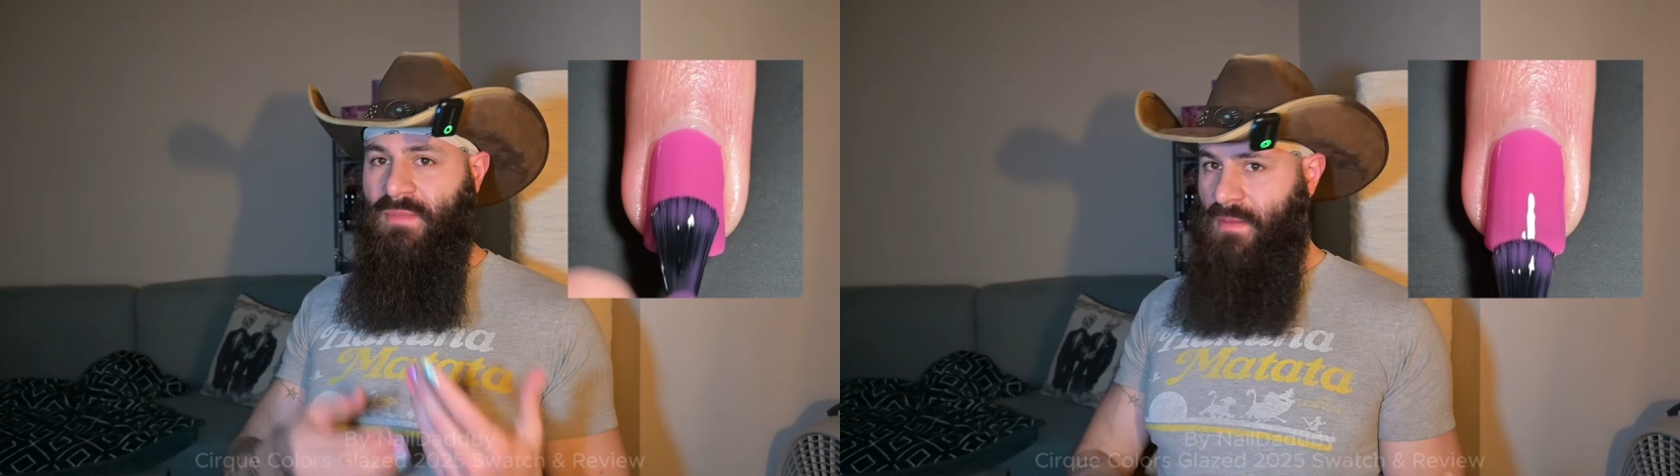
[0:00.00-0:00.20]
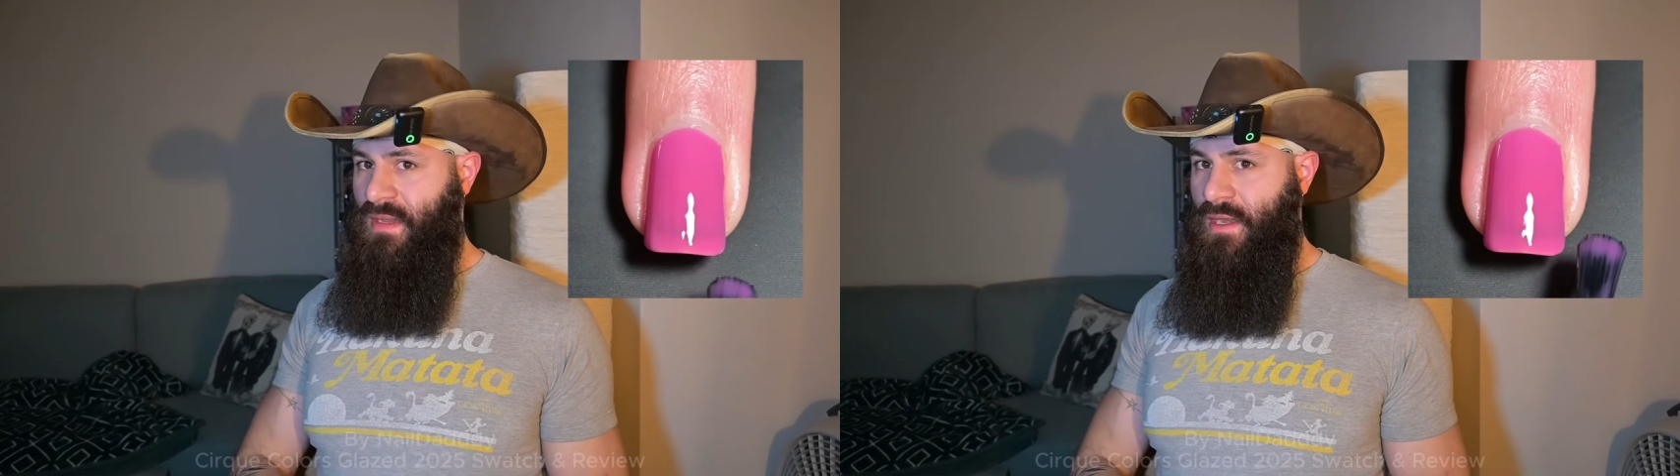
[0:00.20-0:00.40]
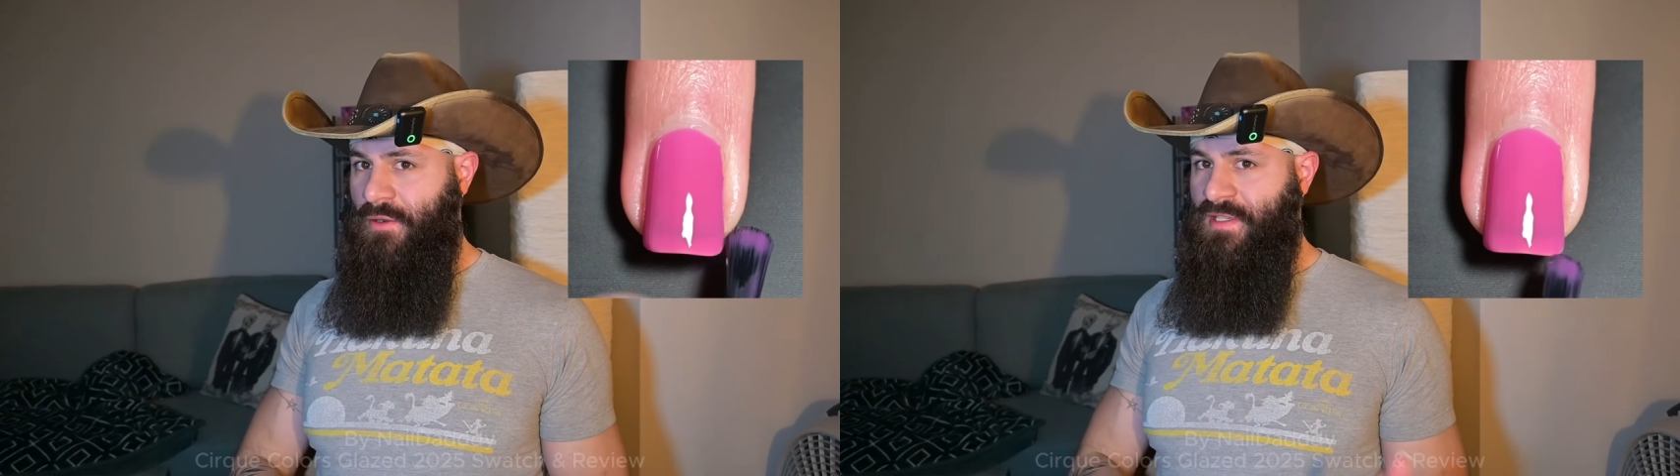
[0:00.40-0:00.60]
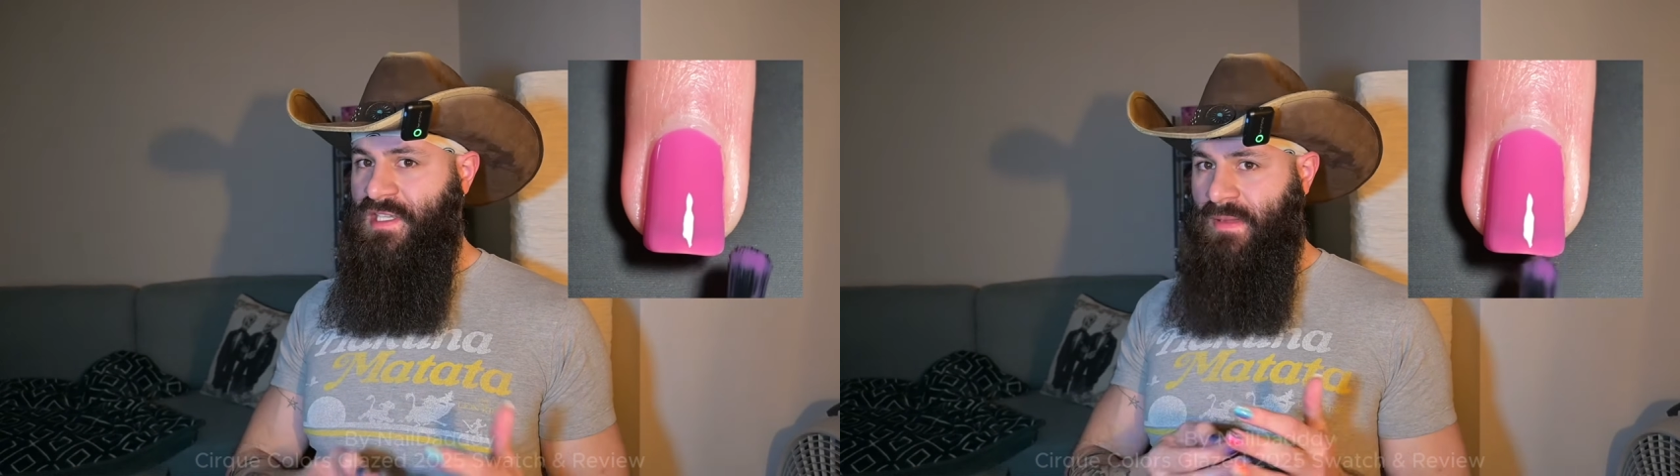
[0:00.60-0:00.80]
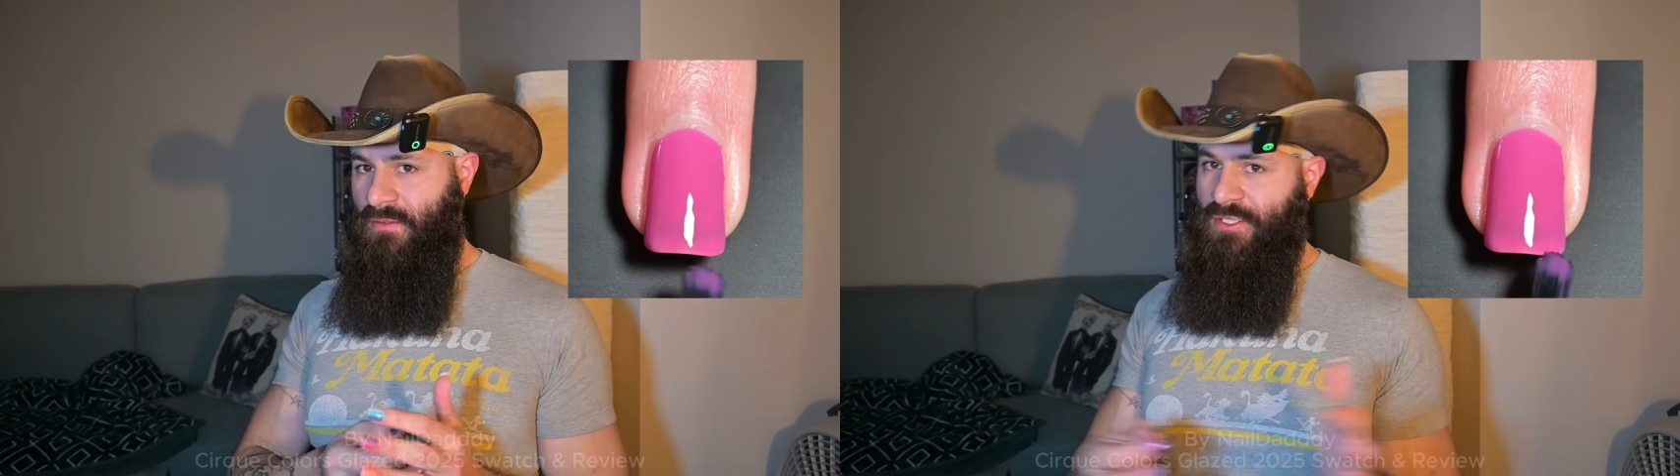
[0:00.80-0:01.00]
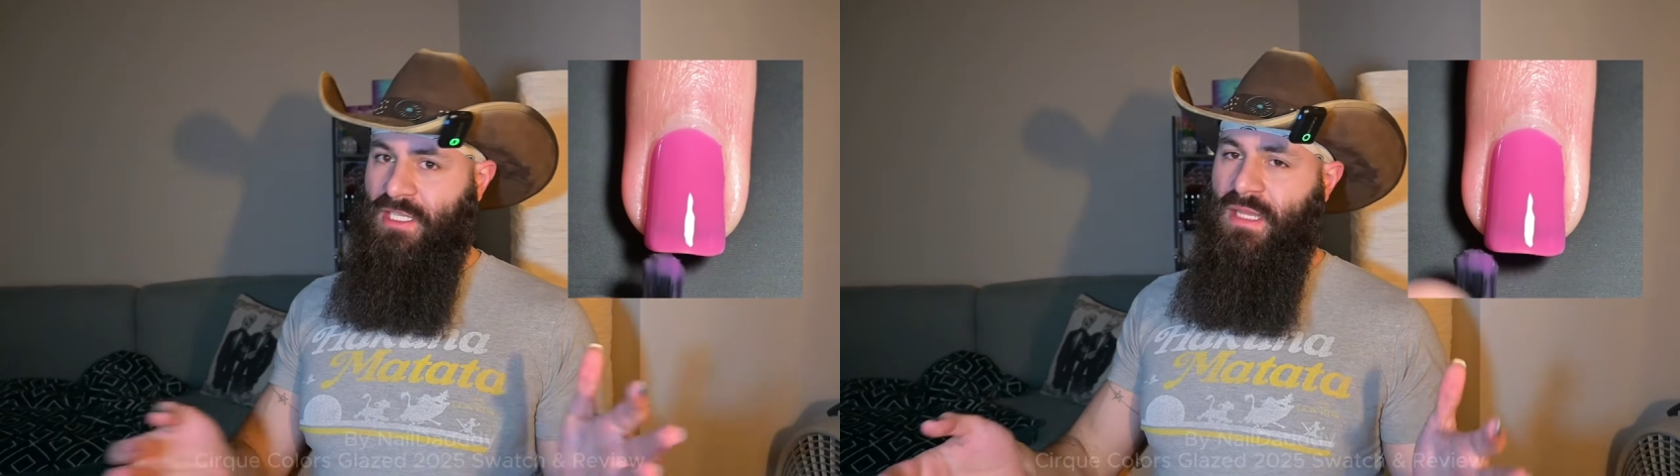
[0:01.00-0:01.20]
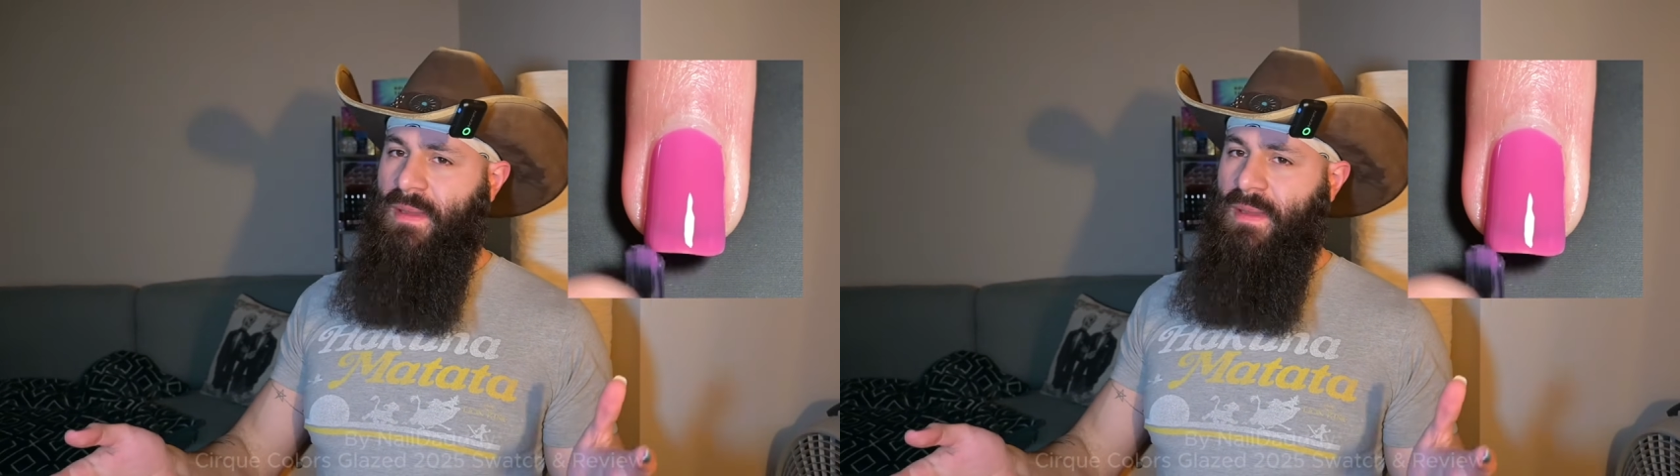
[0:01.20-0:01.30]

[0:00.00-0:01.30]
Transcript: made me notice about jelly